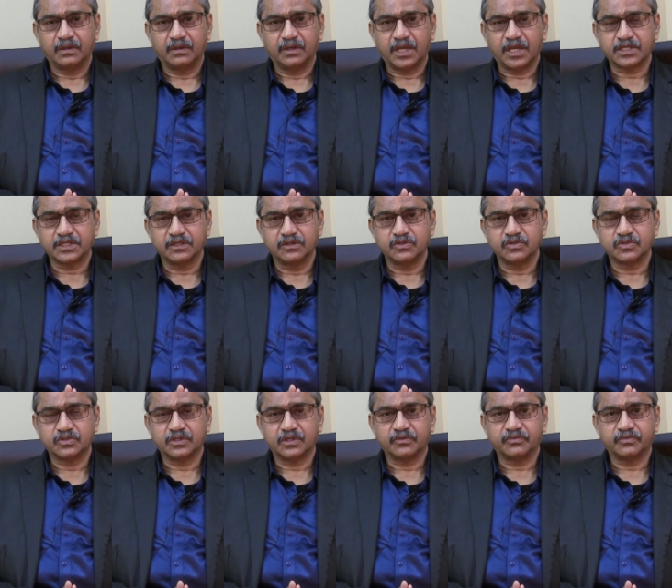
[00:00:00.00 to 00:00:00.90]
National
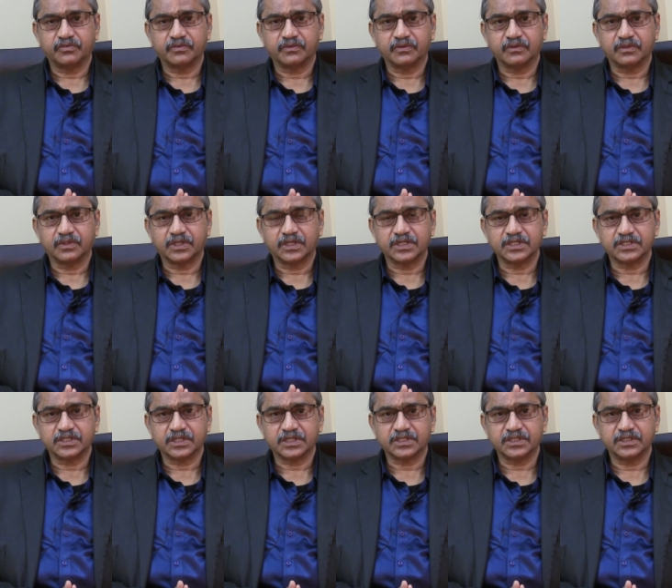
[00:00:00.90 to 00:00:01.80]
Institute of uh,
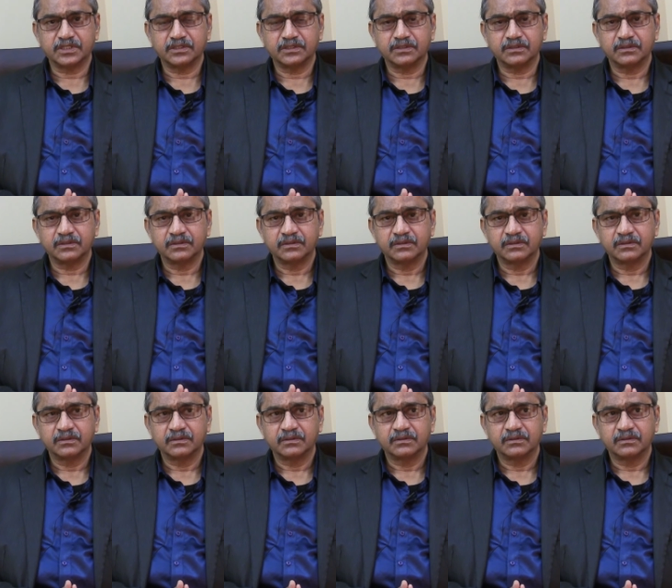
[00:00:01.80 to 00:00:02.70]
Construction
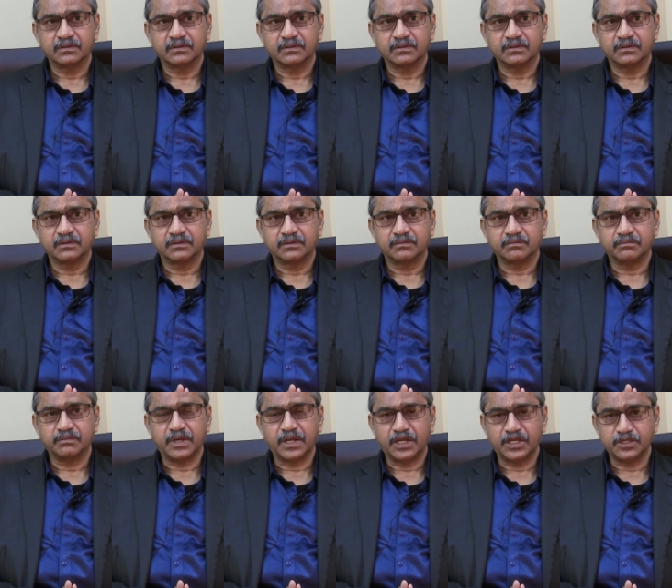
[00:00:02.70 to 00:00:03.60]

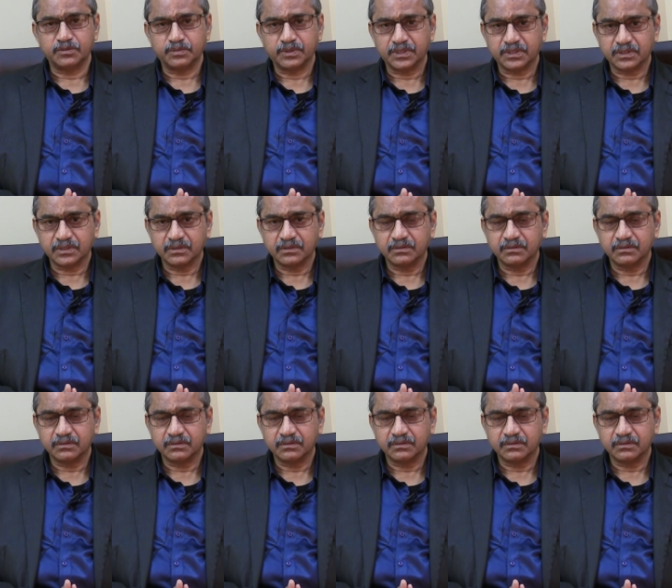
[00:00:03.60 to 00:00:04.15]
Management,